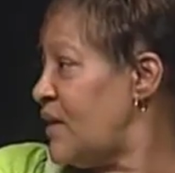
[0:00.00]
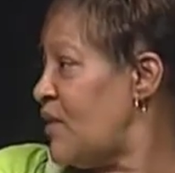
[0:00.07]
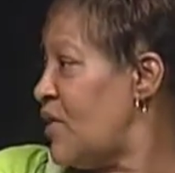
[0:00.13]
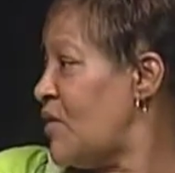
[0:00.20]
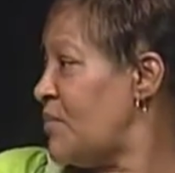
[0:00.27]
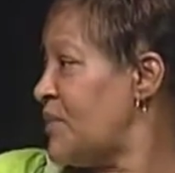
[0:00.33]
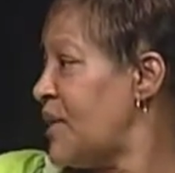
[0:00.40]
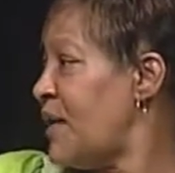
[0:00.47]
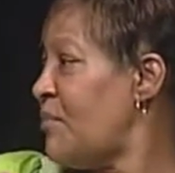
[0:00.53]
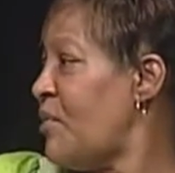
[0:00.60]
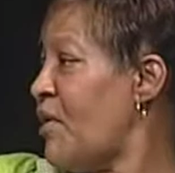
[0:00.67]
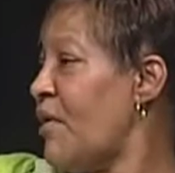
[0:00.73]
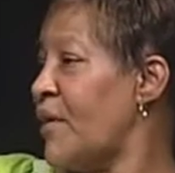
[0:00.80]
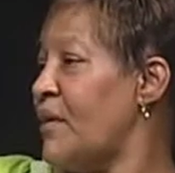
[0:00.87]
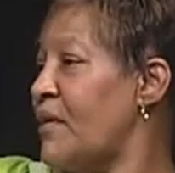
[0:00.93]
They'll open
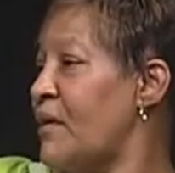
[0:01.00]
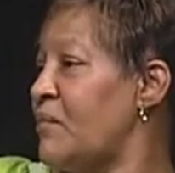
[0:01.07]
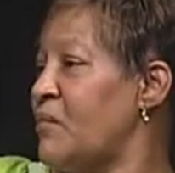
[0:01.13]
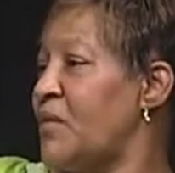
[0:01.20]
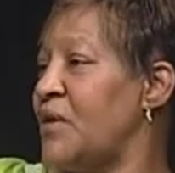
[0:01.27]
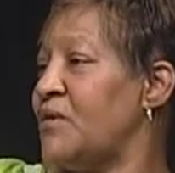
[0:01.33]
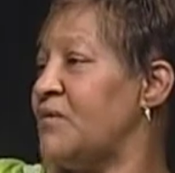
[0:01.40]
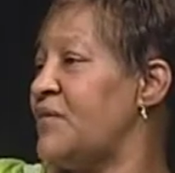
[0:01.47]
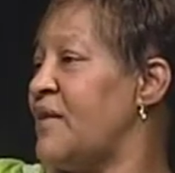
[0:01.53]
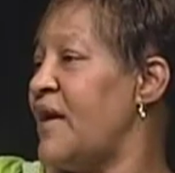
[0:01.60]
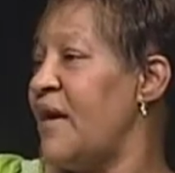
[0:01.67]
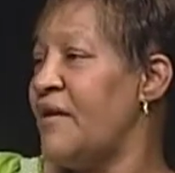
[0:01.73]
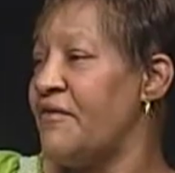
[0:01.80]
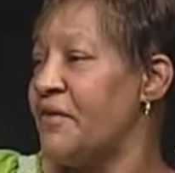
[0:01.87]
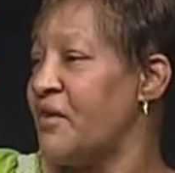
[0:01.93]
that park up. We'll
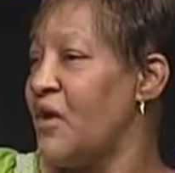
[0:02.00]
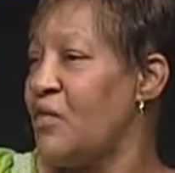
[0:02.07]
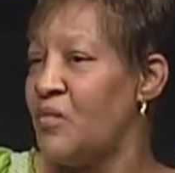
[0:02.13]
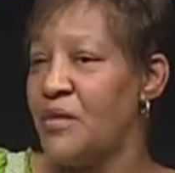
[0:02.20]
never know.